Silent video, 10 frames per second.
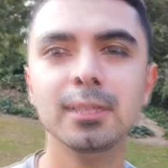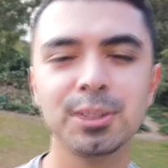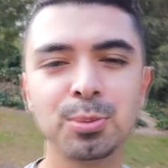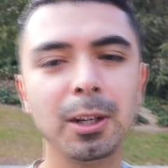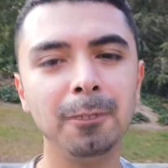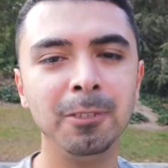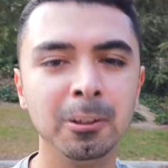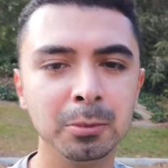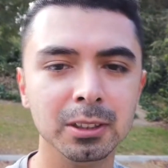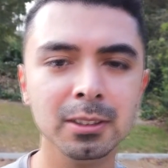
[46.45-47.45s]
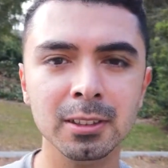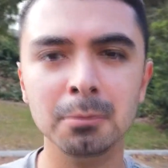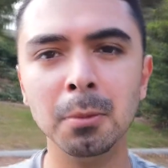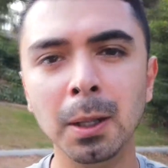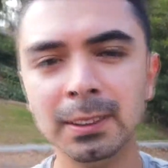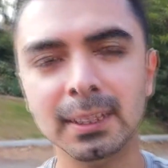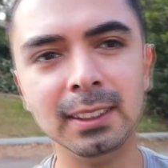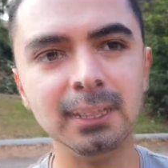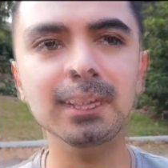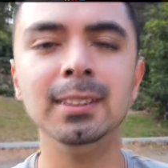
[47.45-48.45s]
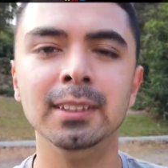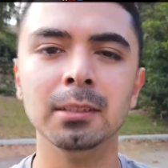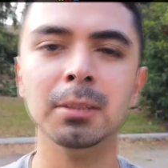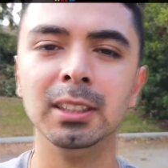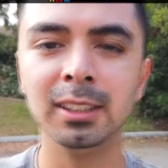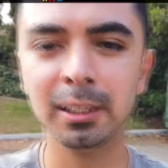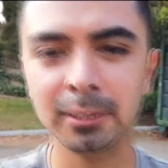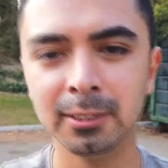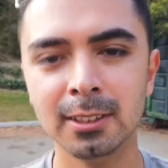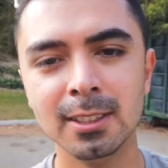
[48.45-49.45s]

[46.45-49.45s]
this is where I filmed the Mustang GT on my channel.